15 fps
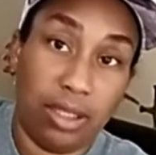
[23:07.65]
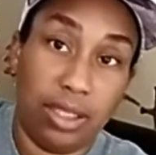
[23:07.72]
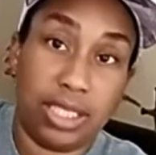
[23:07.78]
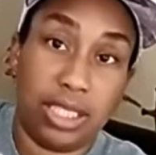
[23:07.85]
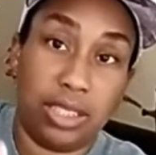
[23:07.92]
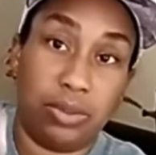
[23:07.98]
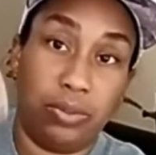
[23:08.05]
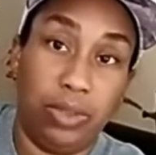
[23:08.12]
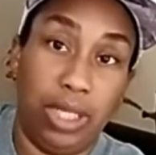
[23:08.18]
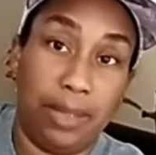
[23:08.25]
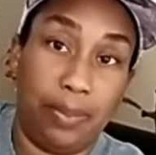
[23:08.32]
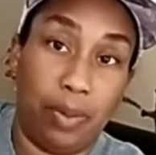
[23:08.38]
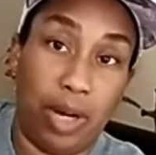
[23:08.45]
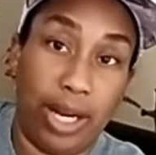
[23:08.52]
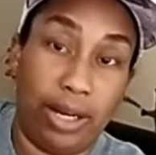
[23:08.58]
This is
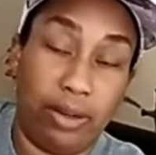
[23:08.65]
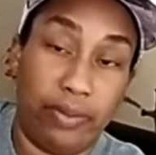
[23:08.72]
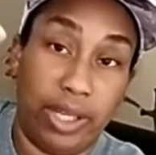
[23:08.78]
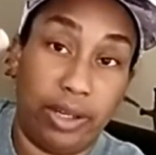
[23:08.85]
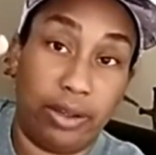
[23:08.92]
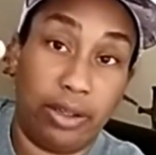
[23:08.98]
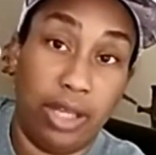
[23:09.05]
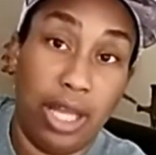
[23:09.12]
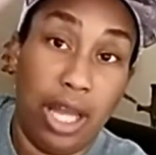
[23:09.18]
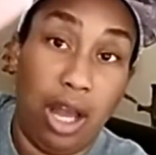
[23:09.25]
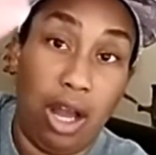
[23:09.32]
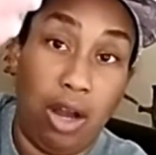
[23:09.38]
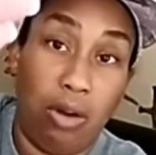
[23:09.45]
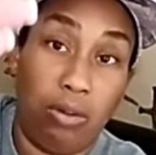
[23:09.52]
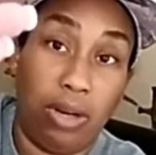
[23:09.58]
really bright over here.
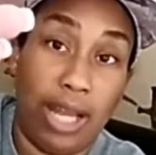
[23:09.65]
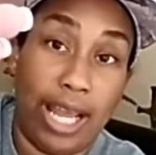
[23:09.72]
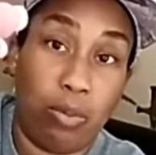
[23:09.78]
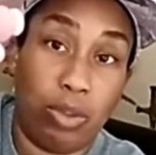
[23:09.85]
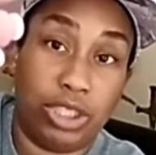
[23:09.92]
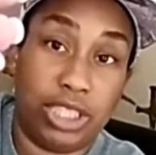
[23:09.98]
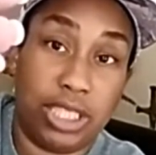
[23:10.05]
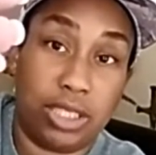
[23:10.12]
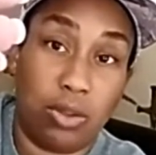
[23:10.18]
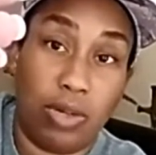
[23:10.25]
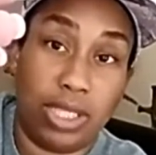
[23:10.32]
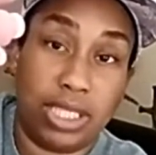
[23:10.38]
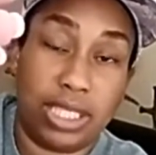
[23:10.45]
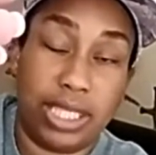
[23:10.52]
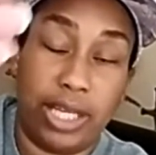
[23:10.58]
Olay, which is
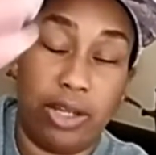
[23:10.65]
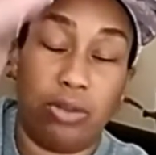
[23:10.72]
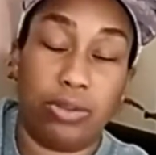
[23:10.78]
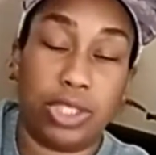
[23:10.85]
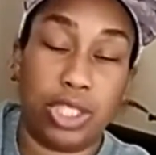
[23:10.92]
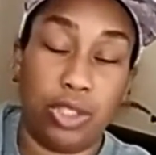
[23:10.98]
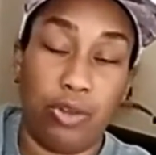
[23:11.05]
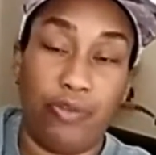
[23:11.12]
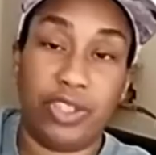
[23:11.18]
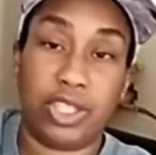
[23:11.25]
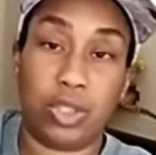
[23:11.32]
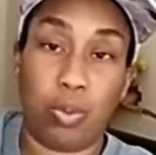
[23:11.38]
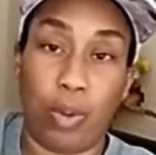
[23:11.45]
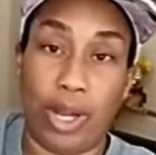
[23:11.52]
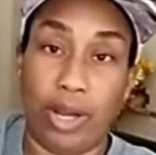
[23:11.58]
on sale, two for
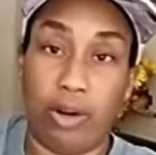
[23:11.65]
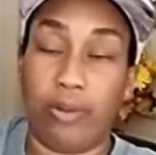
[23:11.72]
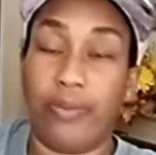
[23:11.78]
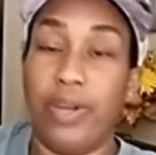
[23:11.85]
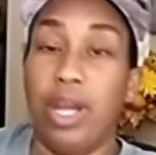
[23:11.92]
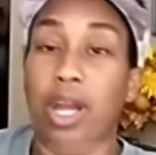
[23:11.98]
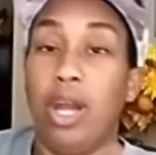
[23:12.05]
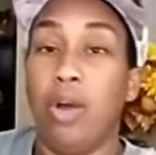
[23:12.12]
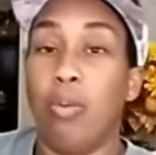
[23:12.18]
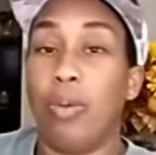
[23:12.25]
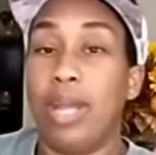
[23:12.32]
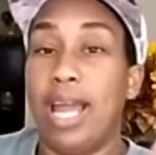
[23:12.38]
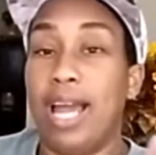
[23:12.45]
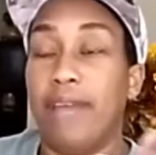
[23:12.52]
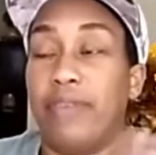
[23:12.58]
12.
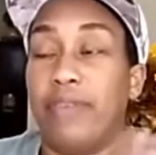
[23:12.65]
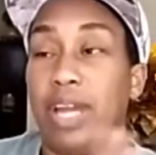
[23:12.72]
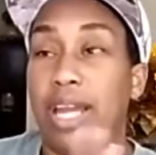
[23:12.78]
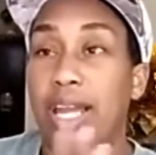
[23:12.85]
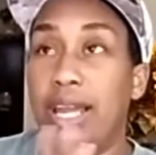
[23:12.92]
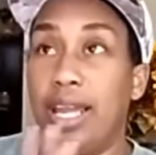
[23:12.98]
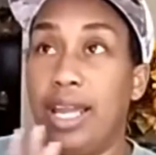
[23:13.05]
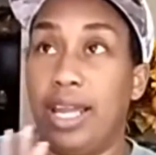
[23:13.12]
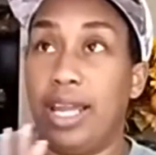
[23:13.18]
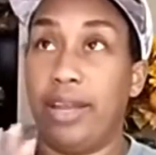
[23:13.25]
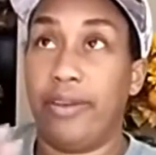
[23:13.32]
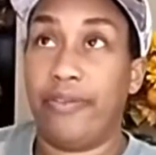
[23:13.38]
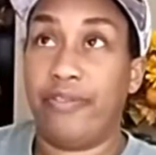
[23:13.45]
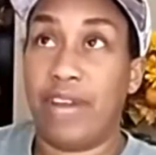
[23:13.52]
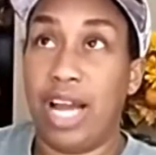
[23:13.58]
We have
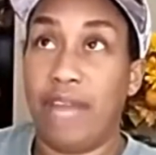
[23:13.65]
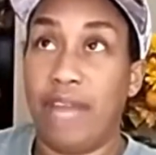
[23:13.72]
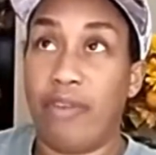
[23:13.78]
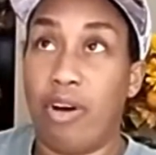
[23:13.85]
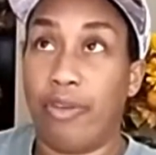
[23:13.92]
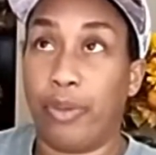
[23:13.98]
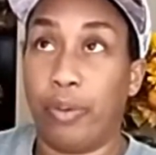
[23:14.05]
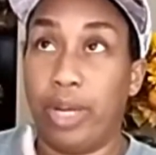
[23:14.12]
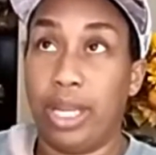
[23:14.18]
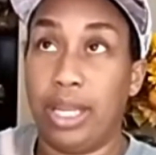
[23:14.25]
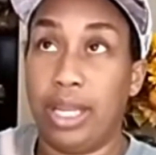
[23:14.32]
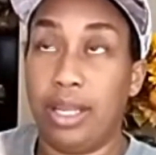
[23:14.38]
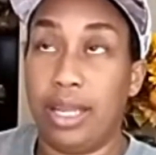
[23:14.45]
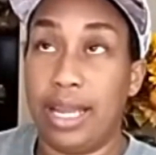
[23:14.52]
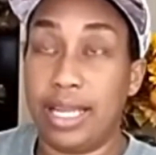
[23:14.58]
a
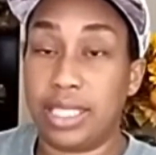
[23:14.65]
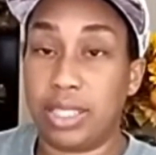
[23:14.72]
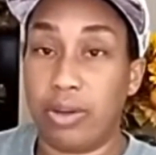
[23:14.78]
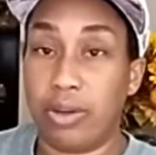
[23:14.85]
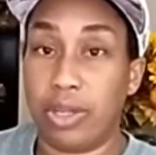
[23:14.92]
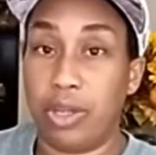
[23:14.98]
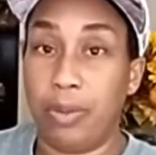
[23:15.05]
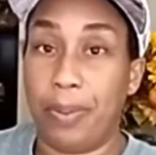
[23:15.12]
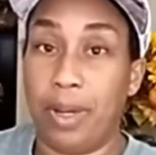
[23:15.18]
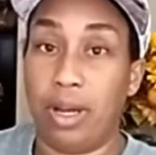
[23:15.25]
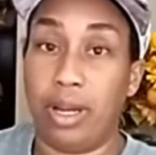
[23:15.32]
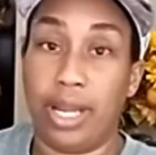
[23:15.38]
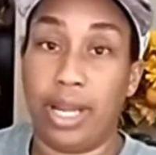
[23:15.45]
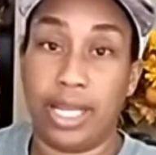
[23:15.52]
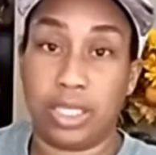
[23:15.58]
503 insert
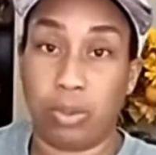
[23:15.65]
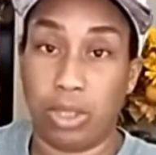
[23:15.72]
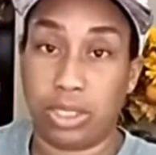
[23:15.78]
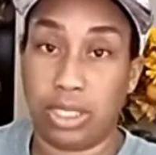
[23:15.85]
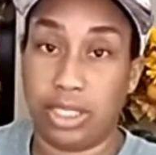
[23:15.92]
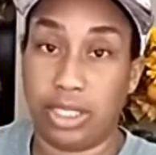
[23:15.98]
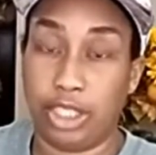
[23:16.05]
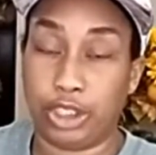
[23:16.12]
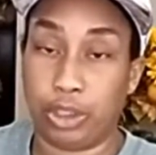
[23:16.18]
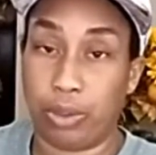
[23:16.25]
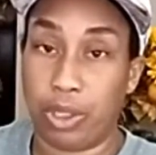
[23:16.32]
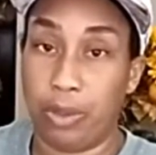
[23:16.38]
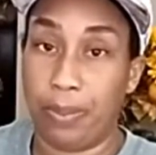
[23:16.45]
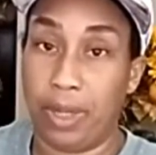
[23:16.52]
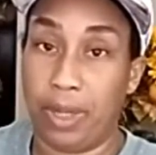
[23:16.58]
coupon as well as a digital
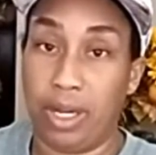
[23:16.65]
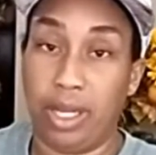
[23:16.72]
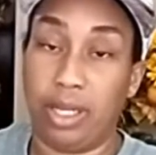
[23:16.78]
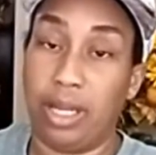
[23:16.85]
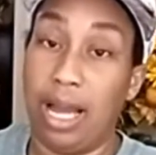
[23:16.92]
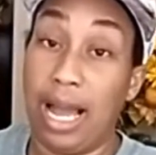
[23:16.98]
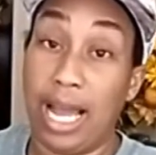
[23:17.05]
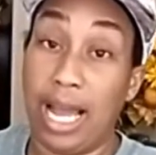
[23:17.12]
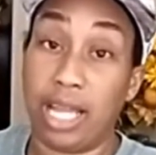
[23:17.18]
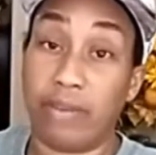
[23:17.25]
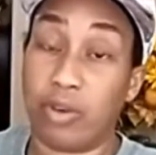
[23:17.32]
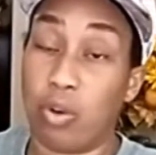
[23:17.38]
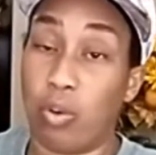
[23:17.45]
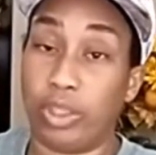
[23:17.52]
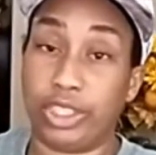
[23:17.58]
coupon. I,
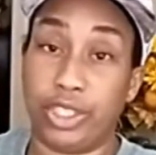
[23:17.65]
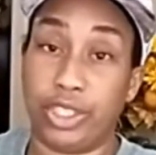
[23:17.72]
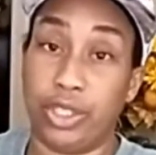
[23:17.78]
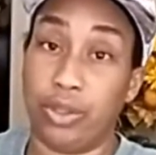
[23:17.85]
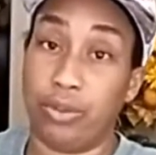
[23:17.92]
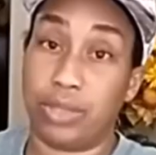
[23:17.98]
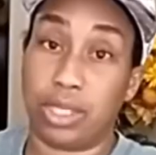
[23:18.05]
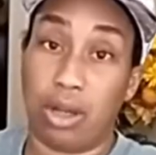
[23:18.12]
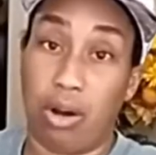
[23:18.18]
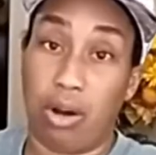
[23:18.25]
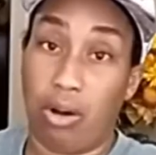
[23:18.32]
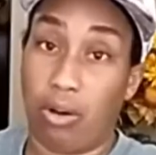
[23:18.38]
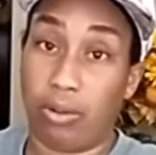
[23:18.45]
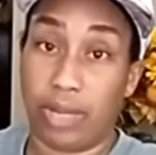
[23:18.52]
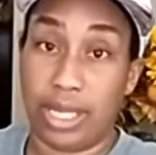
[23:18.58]
of course, use
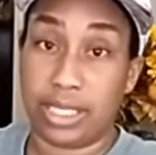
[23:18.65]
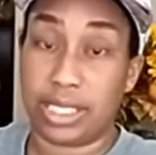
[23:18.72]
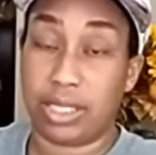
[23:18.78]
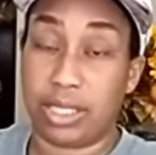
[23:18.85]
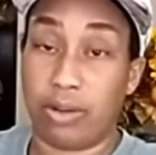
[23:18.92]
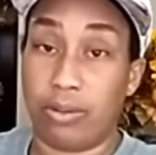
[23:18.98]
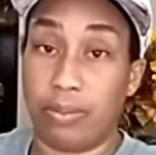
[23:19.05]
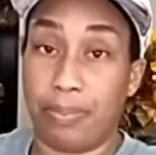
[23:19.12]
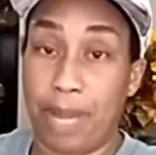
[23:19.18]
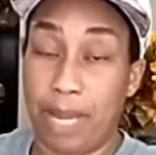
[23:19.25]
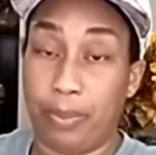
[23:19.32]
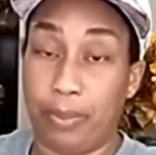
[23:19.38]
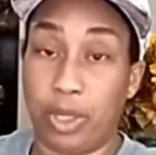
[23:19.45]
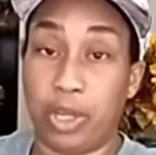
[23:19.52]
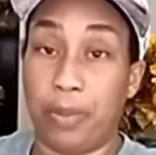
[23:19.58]
all insert
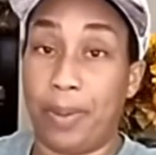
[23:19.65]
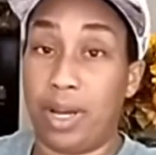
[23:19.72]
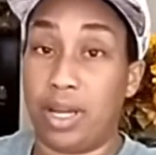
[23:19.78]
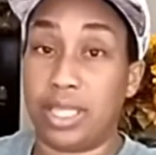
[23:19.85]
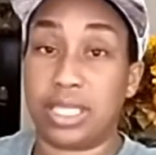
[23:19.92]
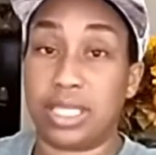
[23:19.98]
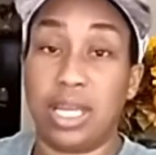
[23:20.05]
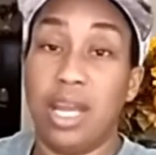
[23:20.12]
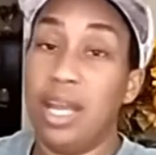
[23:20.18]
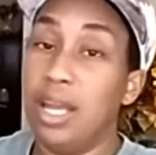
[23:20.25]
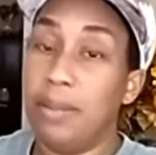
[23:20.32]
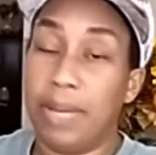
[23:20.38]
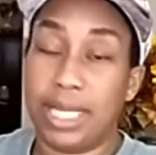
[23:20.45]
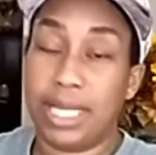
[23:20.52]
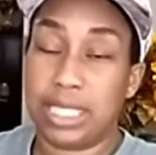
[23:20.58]
paper coupons
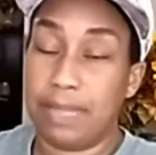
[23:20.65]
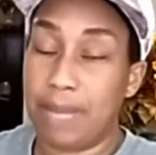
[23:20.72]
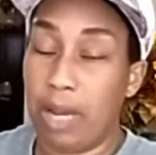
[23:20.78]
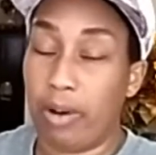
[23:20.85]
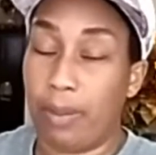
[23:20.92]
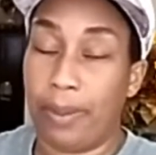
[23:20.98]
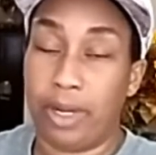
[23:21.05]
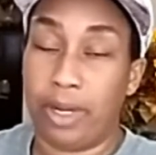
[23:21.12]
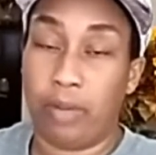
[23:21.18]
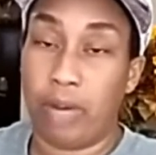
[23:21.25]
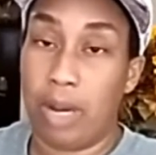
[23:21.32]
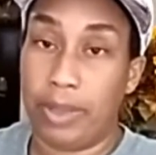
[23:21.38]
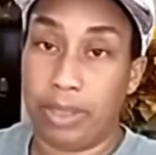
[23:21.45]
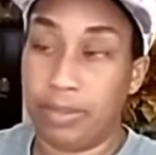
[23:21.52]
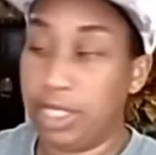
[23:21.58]
because I'm not going to play
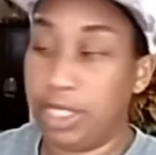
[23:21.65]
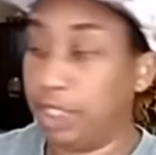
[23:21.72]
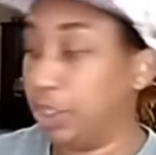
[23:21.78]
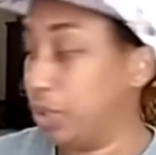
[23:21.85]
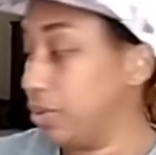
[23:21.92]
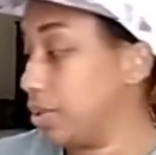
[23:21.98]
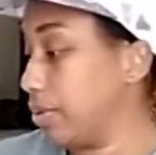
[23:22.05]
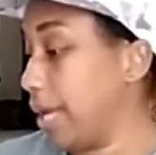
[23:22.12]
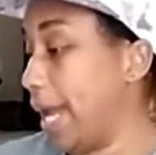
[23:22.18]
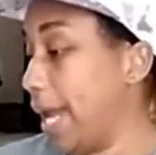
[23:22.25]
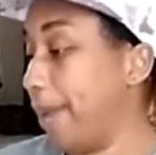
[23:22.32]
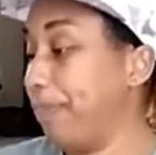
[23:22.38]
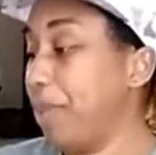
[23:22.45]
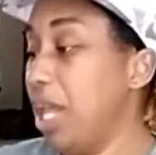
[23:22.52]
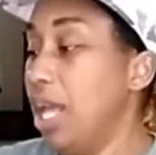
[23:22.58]
around with them digital.
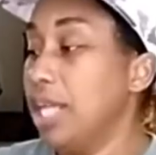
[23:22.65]
okay?